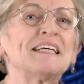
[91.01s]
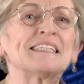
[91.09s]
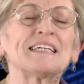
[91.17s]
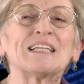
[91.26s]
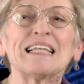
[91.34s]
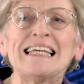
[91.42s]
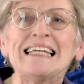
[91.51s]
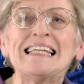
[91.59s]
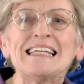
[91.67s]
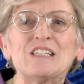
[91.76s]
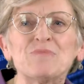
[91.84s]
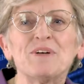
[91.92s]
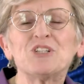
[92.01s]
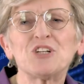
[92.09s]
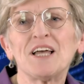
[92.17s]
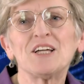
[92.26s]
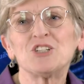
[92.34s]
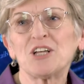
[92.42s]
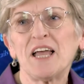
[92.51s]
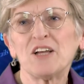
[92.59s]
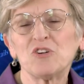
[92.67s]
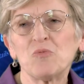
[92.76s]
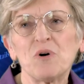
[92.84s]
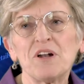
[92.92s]
is a leading dementia
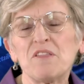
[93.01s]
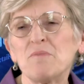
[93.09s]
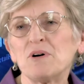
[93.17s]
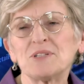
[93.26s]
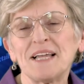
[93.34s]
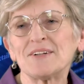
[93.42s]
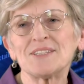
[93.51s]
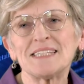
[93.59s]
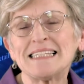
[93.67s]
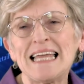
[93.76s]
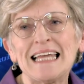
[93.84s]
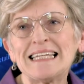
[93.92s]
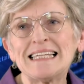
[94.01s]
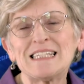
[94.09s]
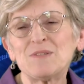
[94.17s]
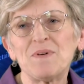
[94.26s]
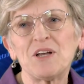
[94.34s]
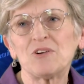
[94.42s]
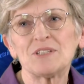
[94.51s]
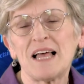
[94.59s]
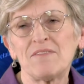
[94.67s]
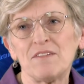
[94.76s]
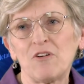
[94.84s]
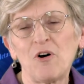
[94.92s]
educator, one of the most outstanding speakers
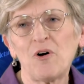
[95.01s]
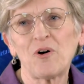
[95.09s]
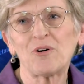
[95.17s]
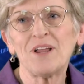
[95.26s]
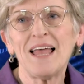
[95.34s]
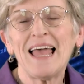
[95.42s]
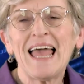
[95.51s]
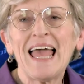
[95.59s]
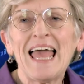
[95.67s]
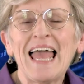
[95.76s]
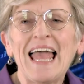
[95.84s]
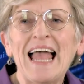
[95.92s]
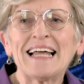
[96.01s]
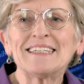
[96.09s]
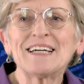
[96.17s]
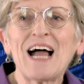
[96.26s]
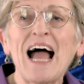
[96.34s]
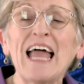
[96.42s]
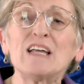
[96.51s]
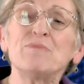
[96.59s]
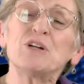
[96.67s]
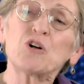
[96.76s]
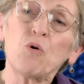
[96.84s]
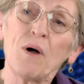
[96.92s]
I've ever heard. Mm-hmm. And uh, I had
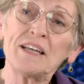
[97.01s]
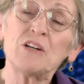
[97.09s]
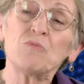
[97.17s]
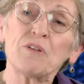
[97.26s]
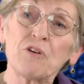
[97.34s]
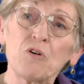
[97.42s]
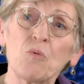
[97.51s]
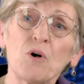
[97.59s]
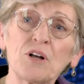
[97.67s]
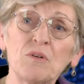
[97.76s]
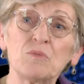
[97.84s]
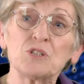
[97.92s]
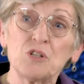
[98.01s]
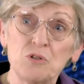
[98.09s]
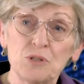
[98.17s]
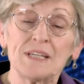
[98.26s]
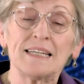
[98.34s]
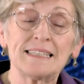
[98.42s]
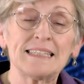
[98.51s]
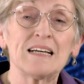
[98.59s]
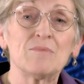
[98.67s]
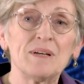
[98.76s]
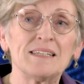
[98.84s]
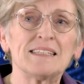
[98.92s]
been acquainted with her work and was using it
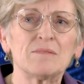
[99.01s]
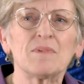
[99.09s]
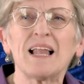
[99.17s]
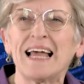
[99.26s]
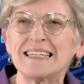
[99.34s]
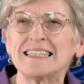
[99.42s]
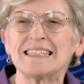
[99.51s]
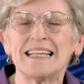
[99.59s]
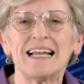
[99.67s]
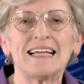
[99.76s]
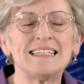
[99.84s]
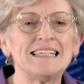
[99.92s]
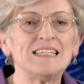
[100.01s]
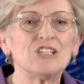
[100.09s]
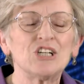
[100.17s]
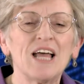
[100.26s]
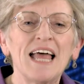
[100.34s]
some in some classes that I teach.